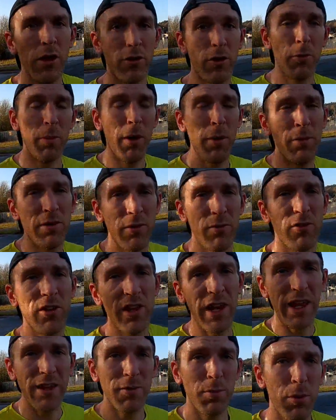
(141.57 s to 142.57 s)
So the purpose of
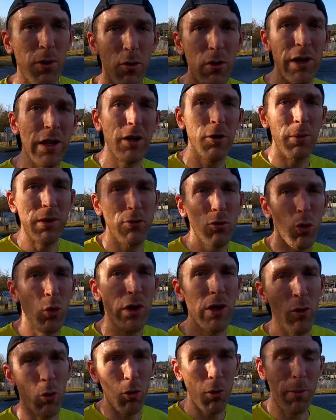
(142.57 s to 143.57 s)
today is purely going to be
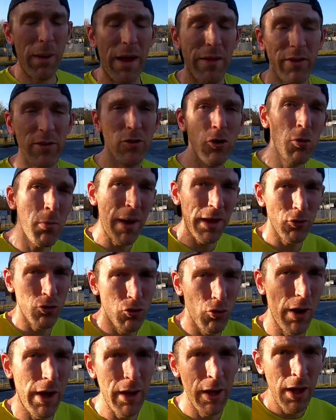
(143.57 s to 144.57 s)
talking all about this new
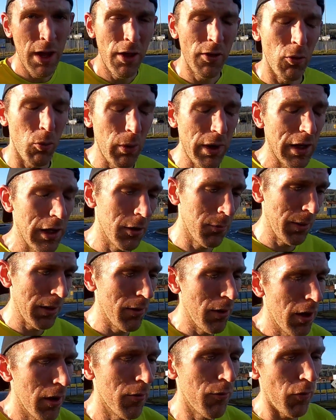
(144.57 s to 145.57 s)
mantra that we're going to
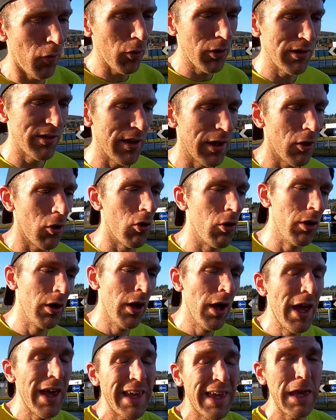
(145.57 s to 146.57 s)
be focusing
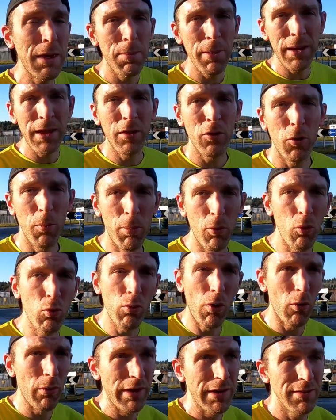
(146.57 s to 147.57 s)
on, keeping the
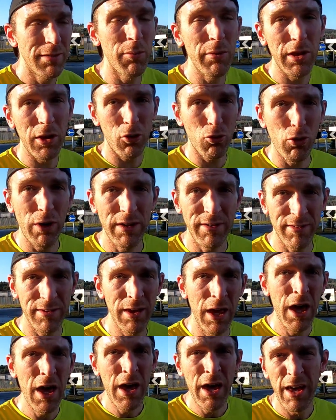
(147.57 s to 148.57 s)
ball rolling. It's something that
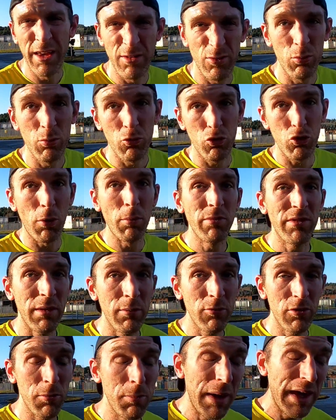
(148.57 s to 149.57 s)
Chris has
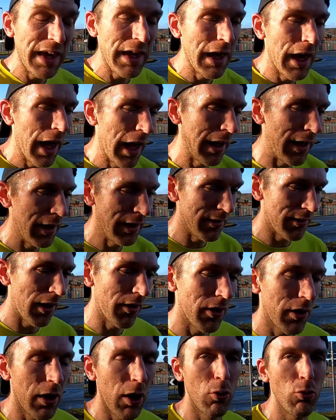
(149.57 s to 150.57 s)
drummed into me and
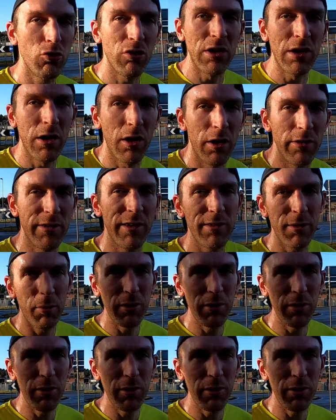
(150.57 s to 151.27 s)
his other coaching clients.